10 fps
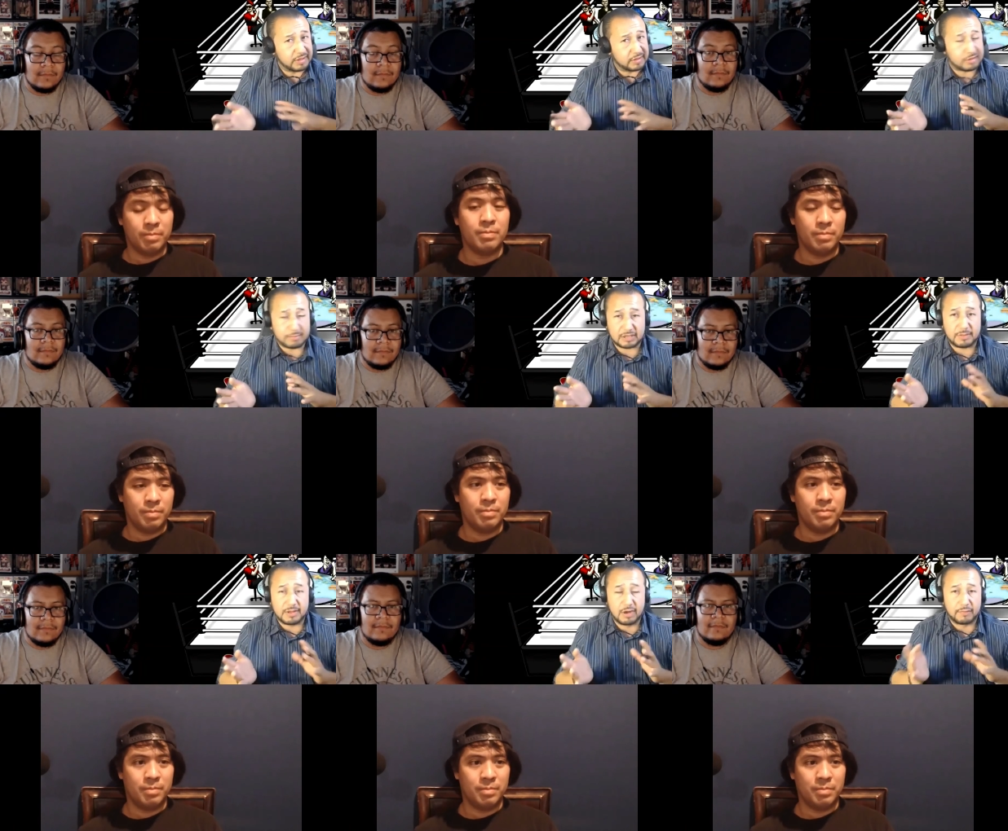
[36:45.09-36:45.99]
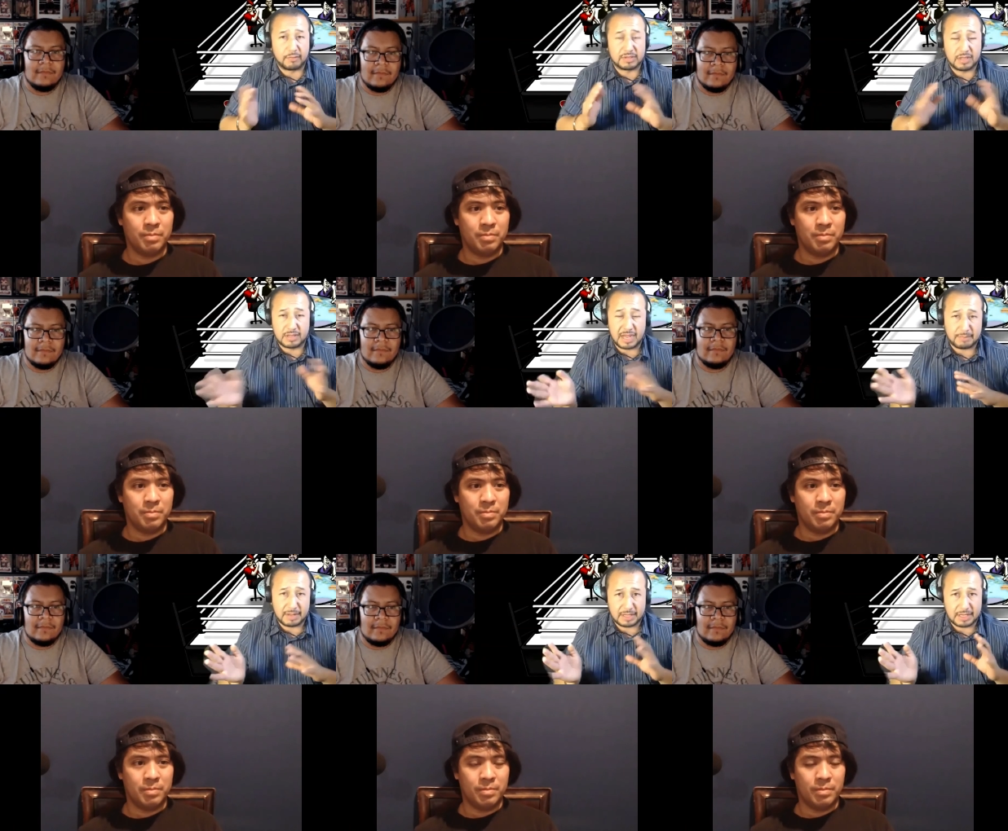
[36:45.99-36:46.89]
Speaker 1: it's about to be over with the
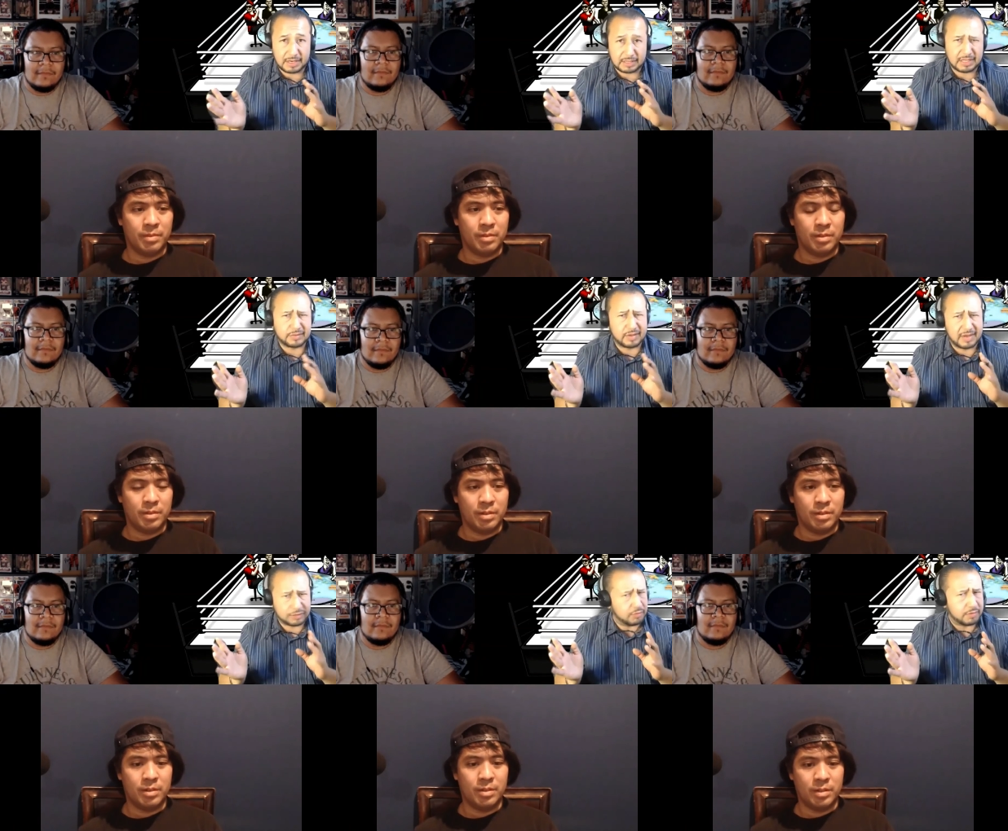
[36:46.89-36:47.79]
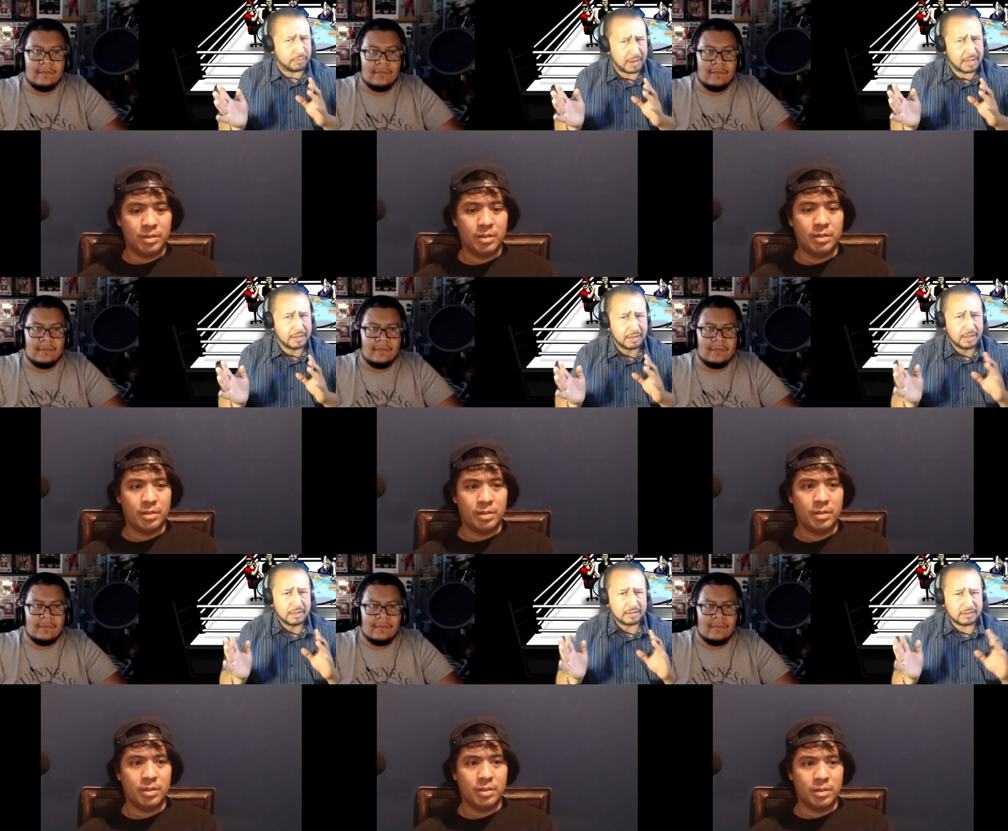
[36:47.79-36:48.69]
Dynamite Kid. I think that's the last one, right?
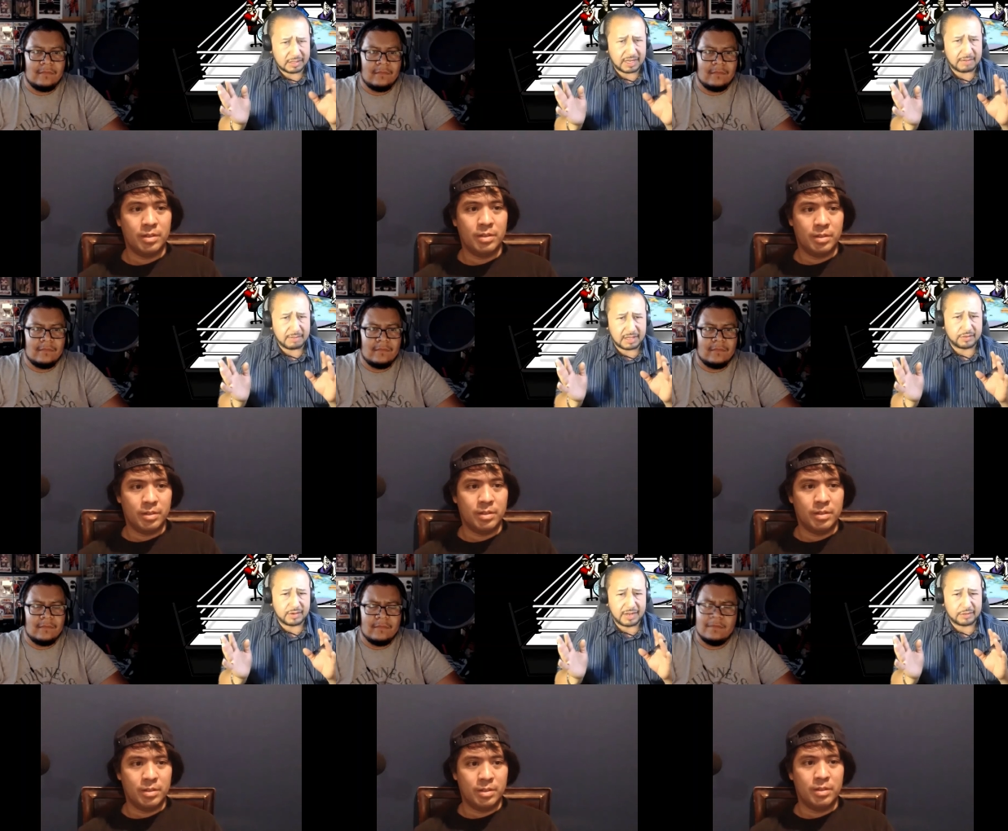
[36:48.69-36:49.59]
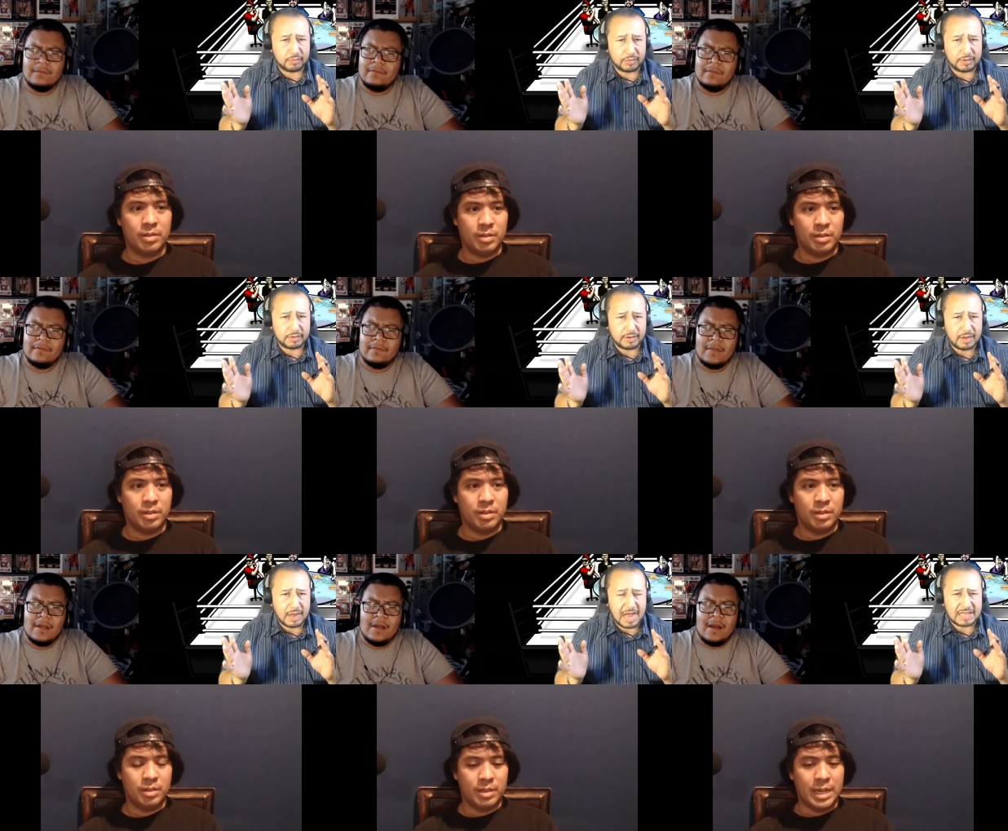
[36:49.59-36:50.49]
I think Dynamite Kid's the last one.
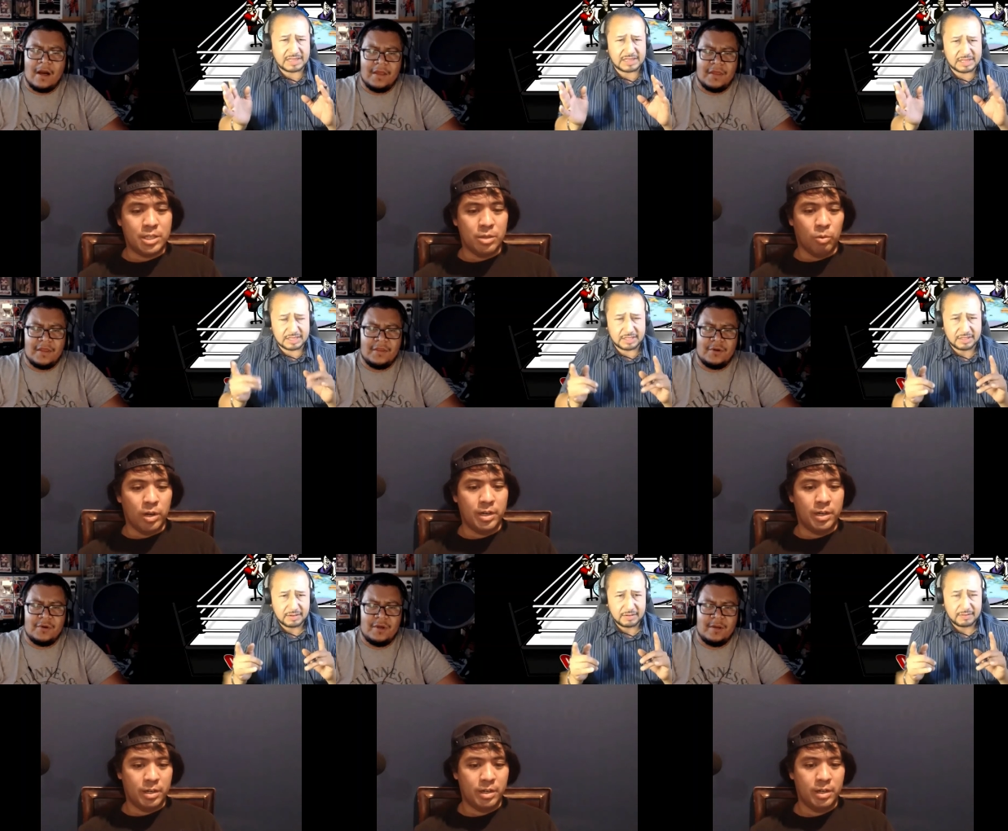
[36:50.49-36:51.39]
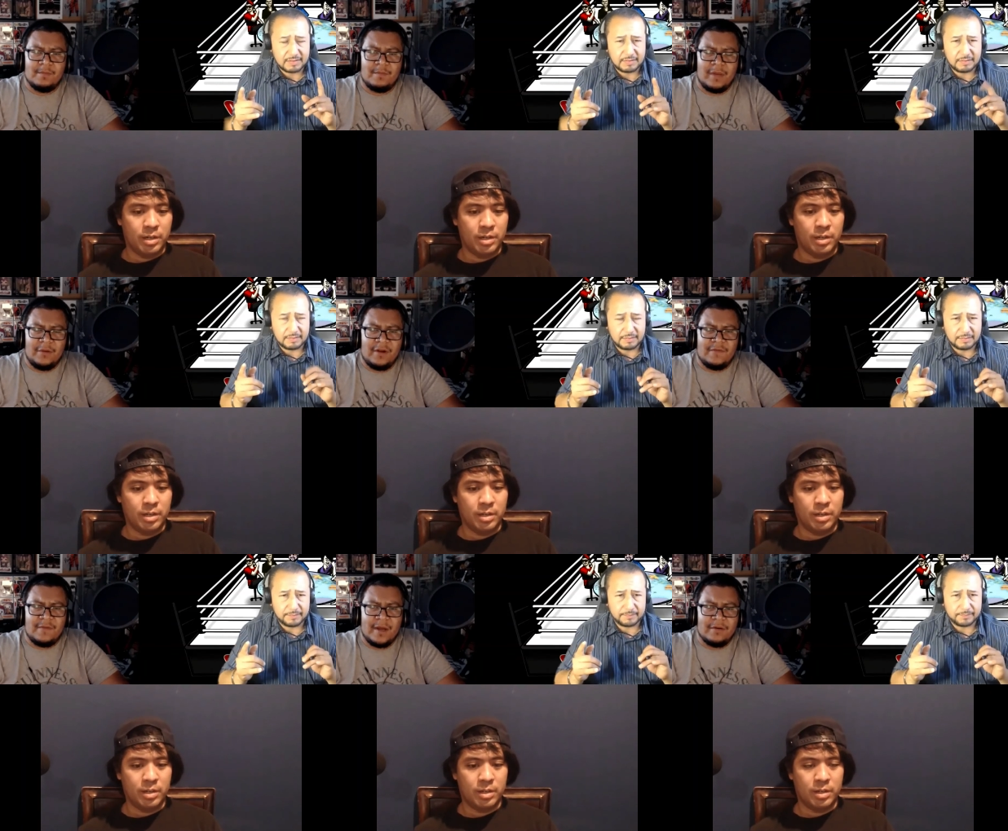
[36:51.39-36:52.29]
Speaker 2: I, I thought they were doing Plane Ride
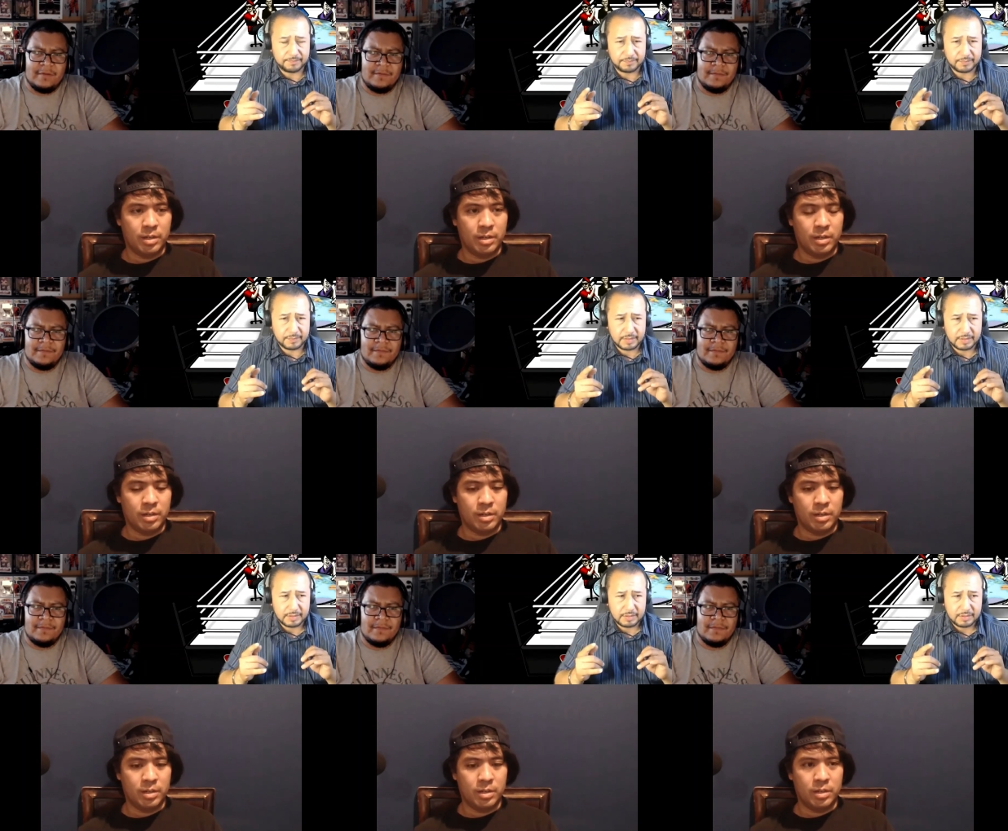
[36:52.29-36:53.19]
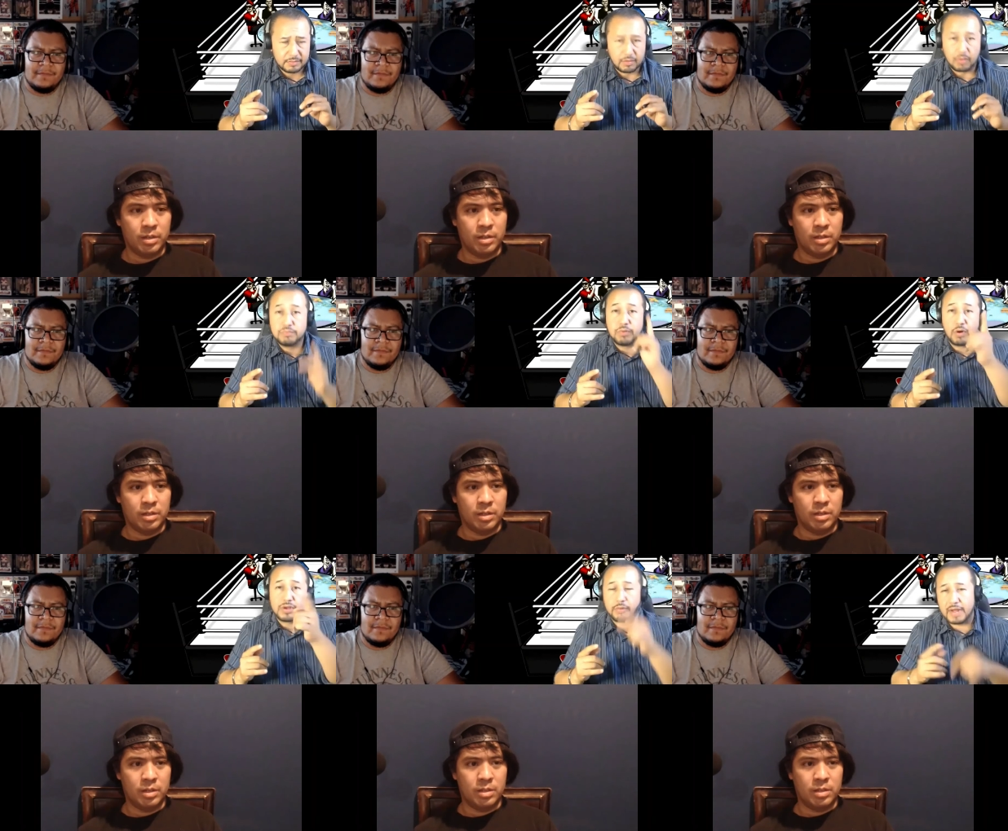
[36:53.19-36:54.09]
from Hell.
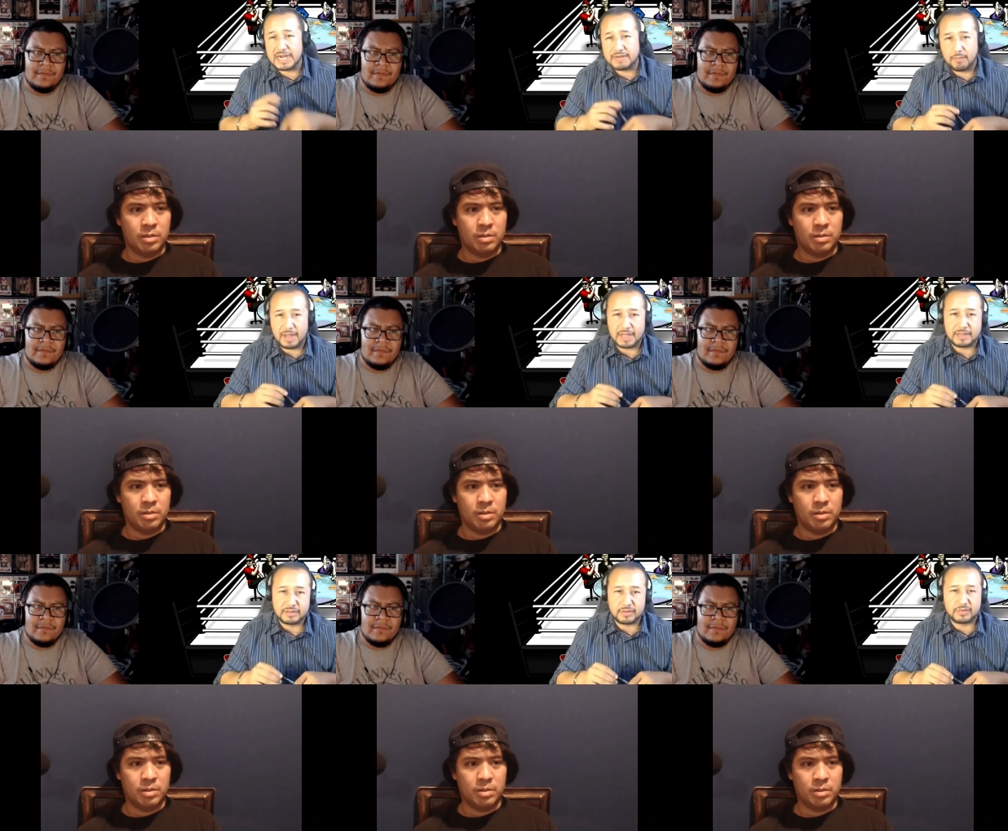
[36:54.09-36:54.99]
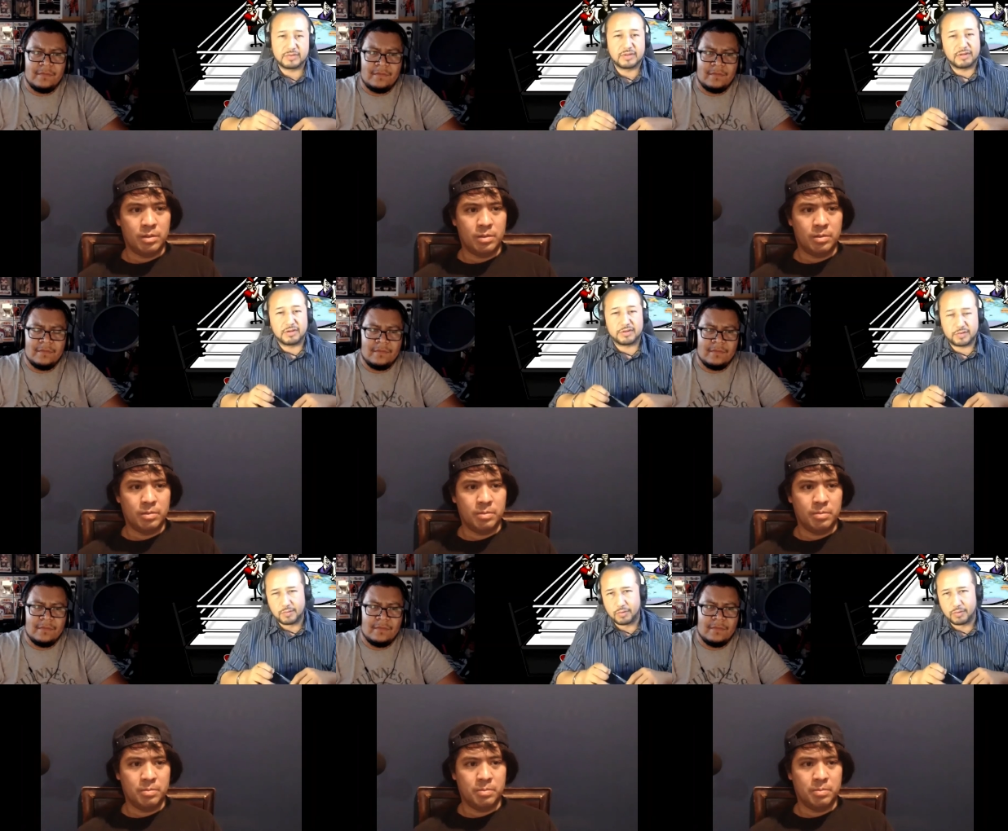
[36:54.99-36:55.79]
Speaker 1: Oh, you're right. Never mind. There's the still